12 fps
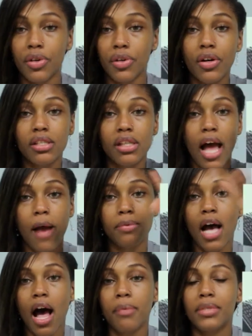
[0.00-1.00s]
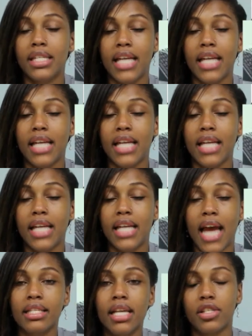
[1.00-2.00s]
computers, laptops,
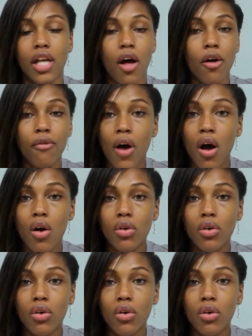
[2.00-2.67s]
tablets, cell